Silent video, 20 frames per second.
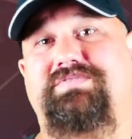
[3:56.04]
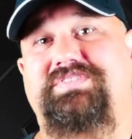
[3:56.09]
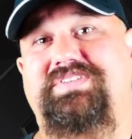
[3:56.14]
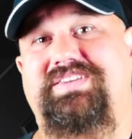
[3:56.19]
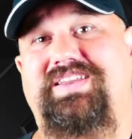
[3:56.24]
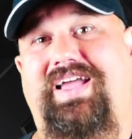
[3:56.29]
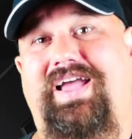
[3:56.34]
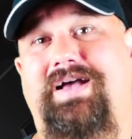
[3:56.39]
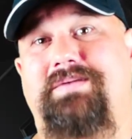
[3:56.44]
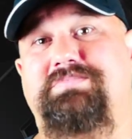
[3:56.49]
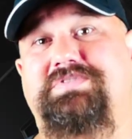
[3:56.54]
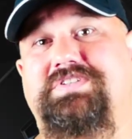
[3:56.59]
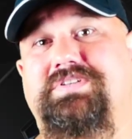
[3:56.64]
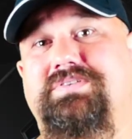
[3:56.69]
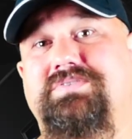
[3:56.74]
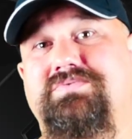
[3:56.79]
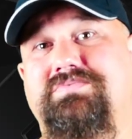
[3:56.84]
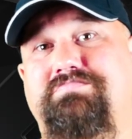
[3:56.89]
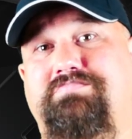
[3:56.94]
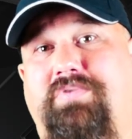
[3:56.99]
was an
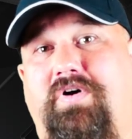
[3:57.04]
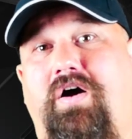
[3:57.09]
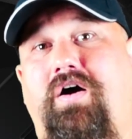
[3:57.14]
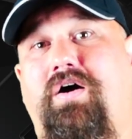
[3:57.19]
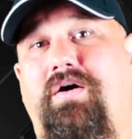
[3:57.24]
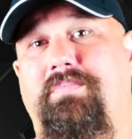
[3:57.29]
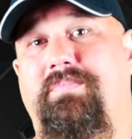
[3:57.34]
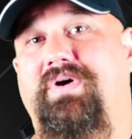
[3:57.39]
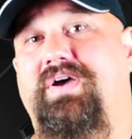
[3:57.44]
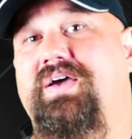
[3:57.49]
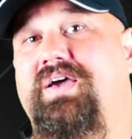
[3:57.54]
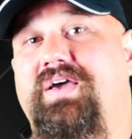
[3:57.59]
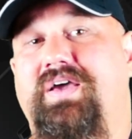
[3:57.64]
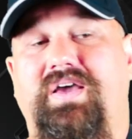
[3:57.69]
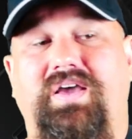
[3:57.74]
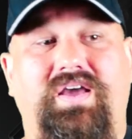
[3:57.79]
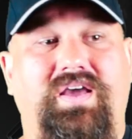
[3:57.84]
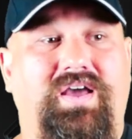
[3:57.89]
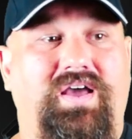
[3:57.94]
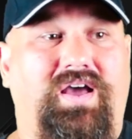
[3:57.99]
absolute bomb.
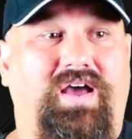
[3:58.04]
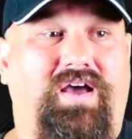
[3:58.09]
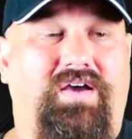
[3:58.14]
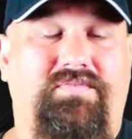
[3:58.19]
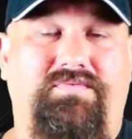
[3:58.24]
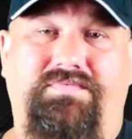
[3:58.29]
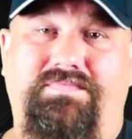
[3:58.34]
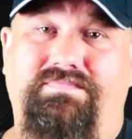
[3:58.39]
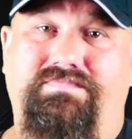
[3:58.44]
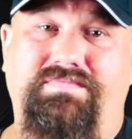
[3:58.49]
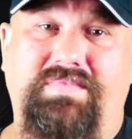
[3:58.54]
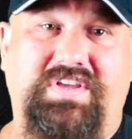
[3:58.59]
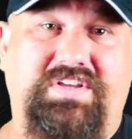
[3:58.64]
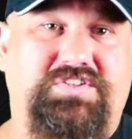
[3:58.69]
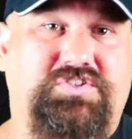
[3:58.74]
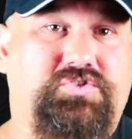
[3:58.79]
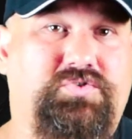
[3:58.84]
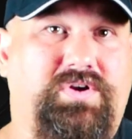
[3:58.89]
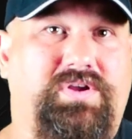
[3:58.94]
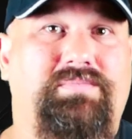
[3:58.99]

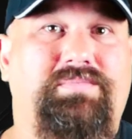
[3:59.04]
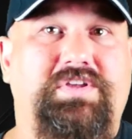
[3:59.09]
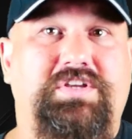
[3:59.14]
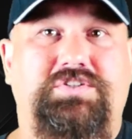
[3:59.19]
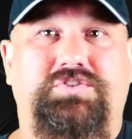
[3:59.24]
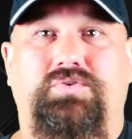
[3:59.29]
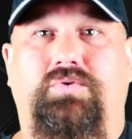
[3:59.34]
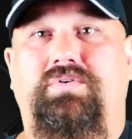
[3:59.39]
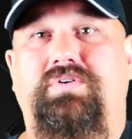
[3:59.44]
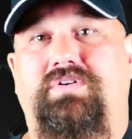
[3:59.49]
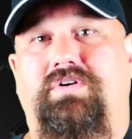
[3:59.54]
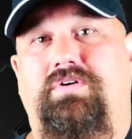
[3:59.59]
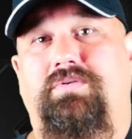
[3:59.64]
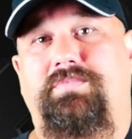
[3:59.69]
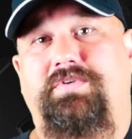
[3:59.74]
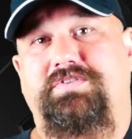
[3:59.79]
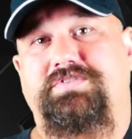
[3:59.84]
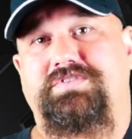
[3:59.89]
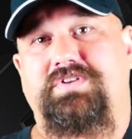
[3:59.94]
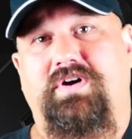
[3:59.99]
Extremely short, almost